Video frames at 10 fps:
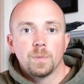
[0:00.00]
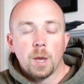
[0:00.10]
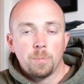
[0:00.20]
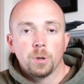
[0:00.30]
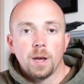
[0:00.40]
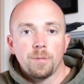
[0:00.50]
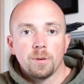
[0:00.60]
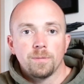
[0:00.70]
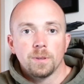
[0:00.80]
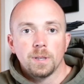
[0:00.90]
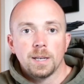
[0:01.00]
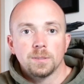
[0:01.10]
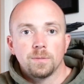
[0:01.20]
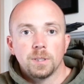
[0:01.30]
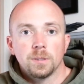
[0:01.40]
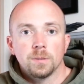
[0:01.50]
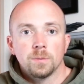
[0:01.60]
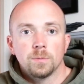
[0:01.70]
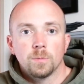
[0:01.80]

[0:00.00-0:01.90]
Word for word: I put out there for the last video